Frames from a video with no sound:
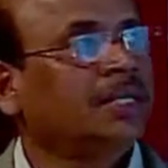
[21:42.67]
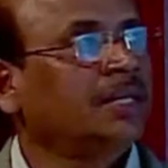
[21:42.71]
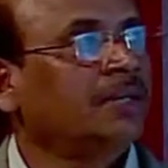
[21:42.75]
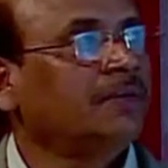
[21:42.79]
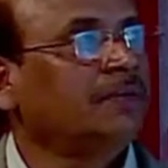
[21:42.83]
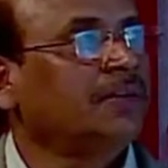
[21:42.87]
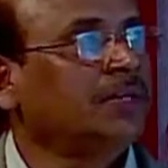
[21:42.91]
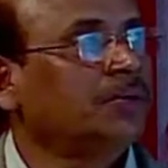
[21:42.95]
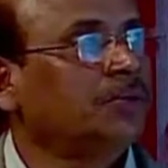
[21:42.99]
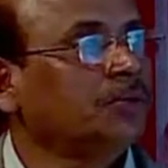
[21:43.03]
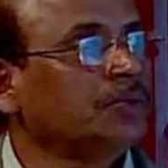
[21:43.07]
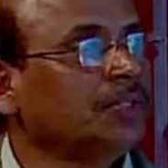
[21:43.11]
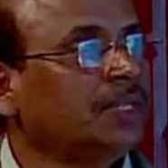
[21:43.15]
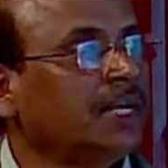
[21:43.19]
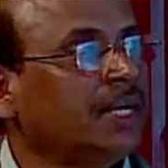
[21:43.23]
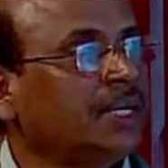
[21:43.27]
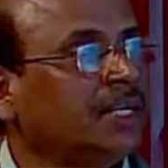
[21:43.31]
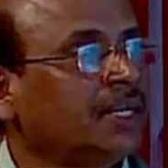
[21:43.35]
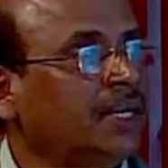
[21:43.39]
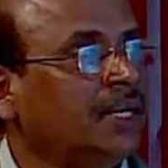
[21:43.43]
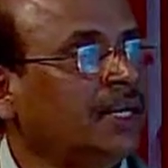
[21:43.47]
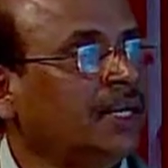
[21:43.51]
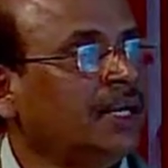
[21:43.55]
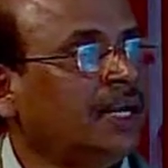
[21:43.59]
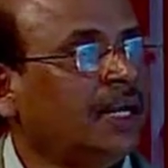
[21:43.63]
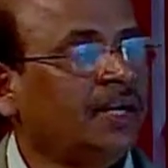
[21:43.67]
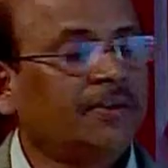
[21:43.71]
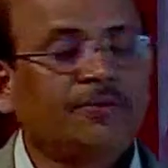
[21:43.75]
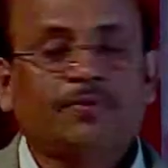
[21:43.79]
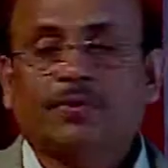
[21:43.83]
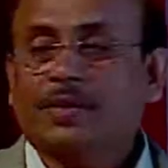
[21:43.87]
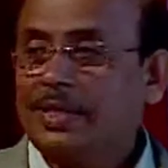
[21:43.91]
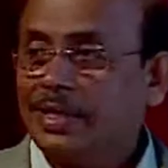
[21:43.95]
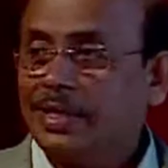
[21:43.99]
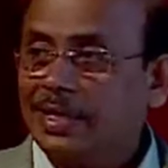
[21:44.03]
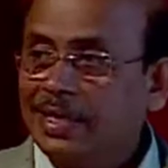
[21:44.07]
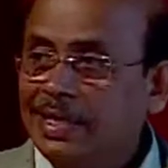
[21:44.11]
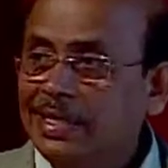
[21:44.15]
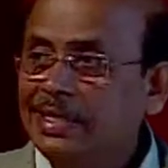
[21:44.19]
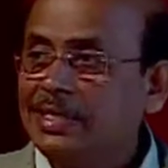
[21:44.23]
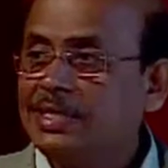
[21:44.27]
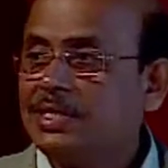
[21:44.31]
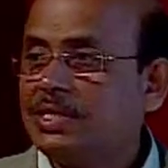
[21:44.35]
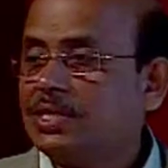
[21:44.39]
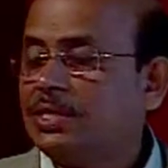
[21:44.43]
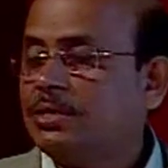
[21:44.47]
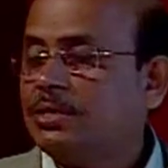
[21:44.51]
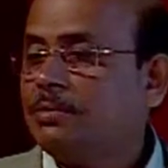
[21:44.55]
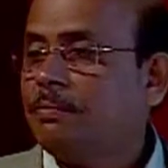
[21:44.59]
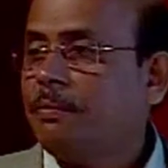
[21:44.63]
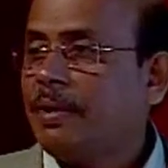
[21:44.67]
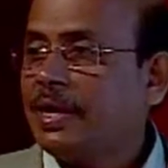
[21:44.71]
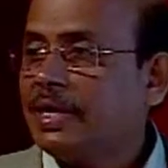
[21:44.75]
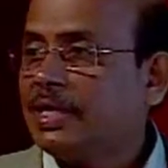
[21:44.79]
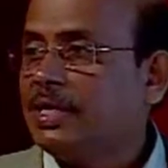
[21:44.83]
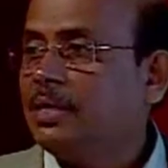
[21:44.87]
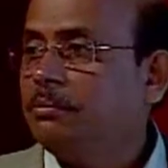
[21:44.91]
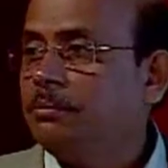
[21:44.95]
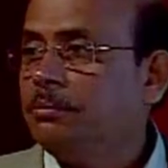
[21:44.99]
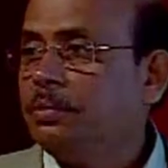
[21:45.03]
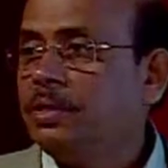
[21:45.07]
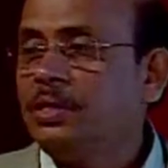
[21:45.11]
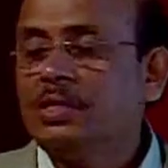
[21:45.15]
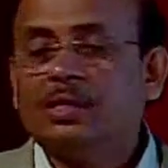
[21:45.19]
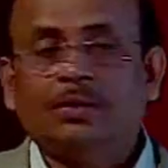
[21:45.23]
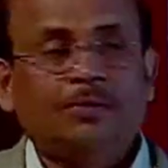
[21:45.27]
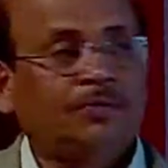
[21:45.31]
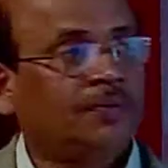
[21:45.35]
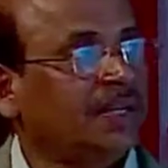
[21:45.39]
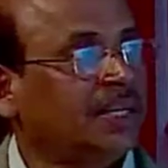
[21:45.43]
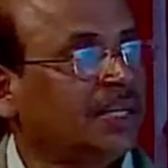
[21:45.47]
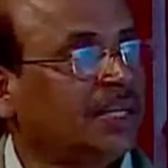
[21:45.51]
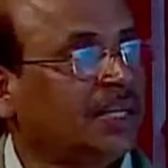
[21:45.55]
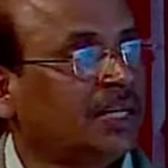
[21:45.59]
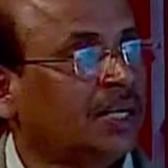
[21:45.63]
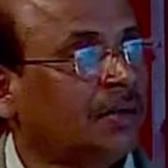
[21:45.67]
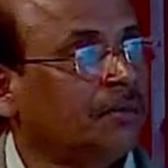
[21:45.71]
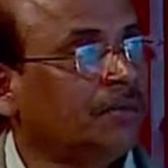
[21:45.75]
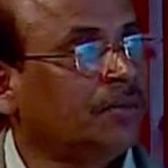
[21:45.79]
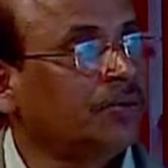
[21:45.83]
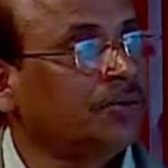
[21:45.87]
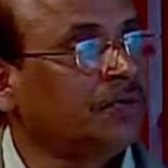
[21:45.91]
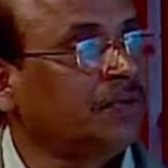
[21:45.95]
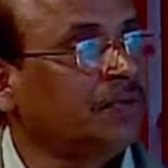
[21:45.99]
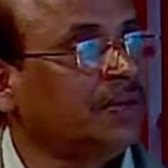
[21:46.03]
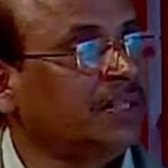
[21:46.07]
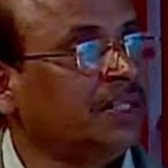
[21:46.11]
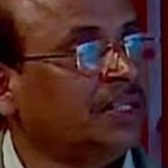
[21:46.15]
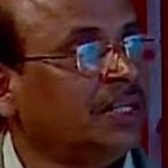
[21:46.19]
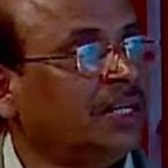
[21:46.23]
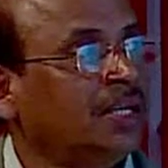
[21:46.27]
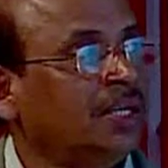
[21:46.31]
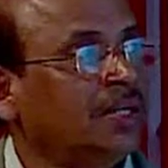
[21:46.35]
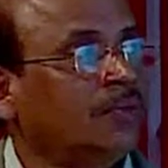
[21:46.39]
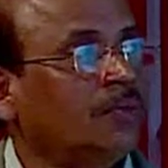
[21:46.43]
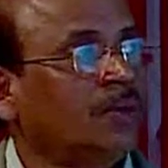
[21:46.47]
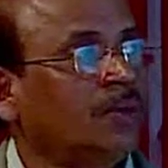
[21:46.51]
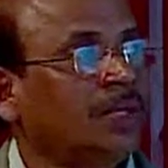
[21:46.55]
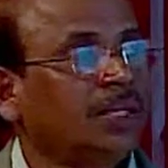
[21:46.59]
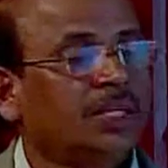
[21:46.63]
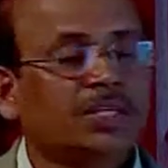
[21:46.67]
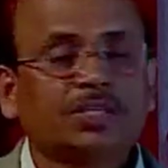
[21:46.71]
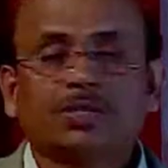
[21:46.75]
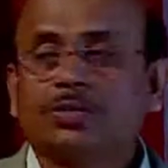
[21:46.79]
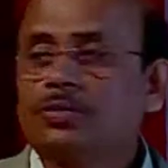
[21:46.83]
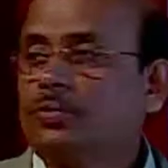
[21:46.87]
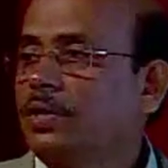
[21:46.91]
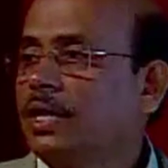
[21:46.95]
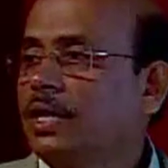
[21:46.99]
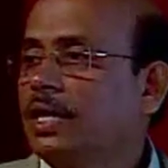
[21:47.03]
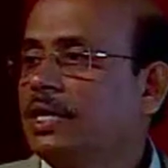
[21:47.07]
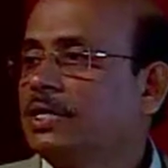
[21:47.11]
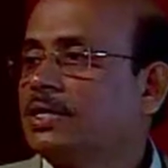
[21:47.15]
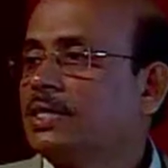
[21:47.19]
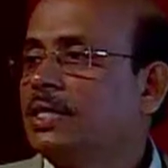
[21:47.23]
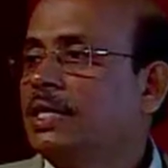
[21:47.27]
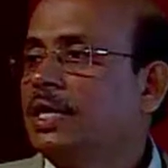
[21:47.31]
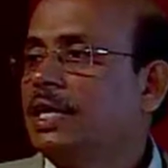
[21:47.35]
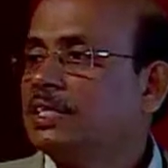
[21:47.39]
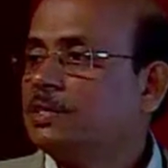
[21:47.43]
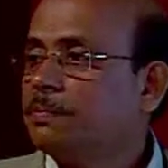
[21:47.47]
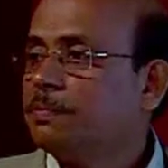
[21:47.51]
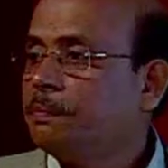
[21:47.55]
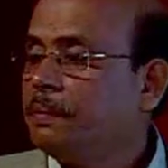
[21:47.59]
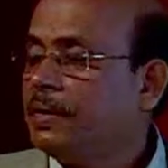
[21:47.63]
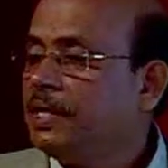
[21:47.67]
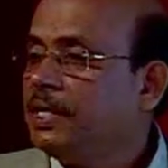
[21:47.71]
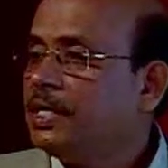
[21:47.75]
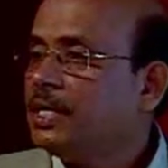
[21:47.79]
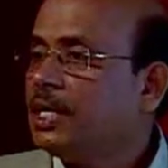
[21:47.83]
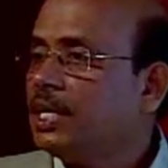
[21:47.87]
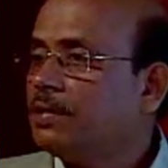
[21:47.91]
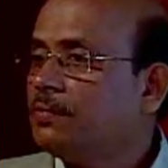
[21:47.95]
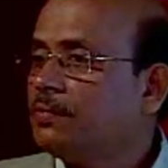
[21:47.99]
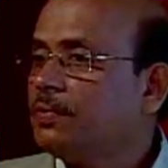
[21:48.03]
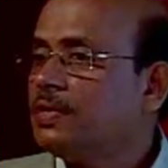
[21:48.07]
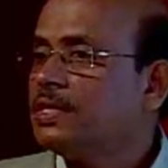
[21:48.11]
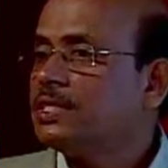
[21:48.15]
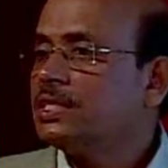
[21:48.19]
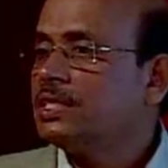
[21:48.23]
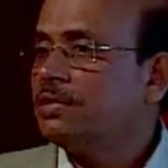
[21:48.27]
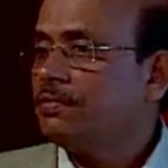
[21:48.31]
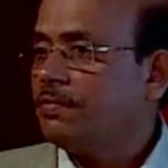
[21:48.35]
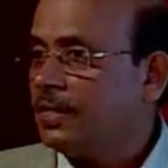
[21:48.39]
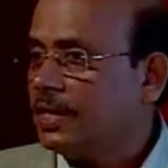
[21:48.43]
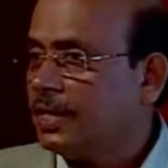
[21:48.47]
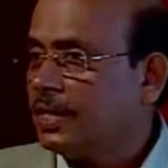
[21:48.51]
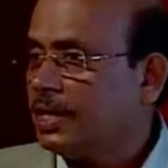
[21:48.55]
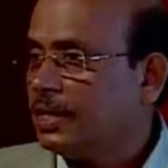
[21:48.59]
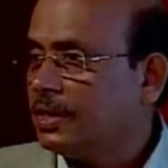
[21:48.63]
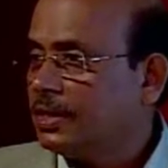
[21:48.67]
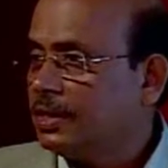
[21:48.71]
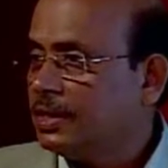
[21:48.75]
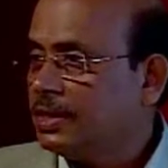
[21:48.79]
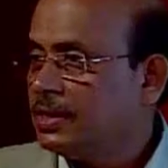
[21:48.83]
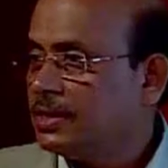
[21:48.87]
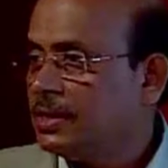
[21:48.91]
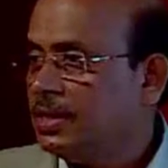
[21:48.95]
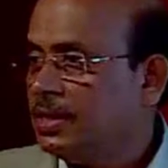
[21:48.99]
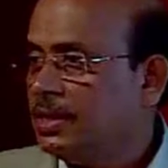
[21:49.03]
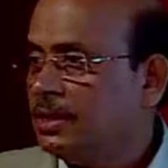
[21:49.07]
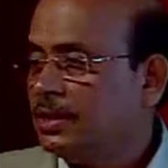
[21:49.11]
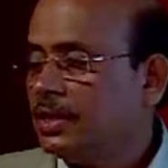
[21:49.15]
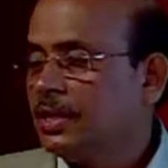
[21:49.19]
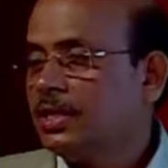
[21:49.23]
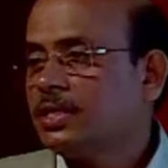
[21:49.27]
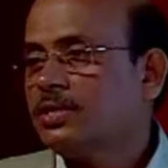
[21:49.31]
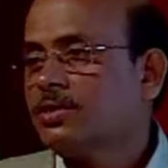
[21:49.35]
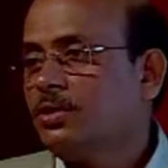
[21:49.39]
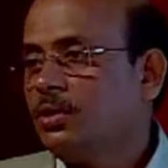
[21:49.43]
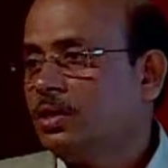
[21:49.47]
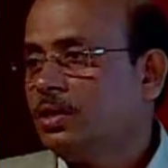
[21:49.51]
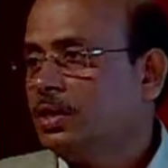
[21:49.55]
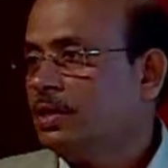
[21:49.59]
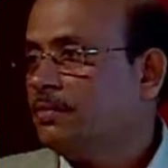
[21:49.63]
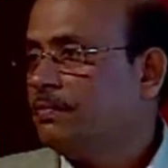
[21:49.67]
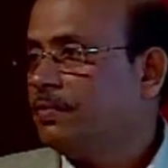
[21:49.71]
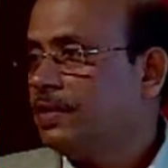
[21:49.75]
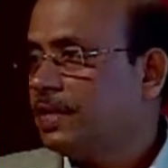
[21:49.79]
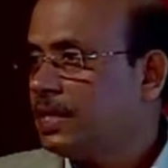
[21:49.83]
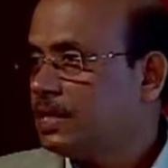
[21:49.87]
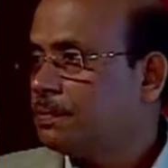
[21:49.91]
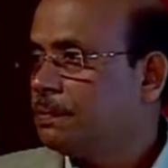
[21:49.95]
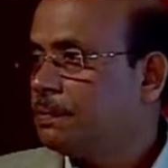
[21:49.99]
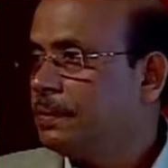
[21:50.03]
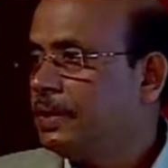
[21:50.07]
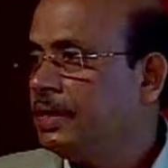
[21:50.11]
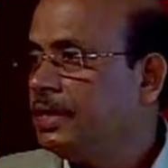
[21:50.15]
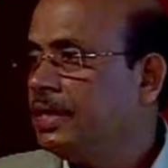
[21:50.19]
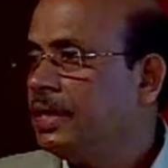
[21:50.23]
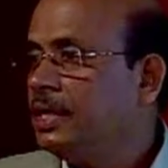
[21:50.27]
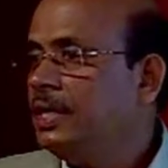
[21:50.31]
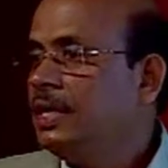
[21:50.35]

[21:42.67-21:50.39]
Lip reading: We do that, and for each Mach number we come out with what is known as a speed at which the flutter occurs, that is called the flutter speed,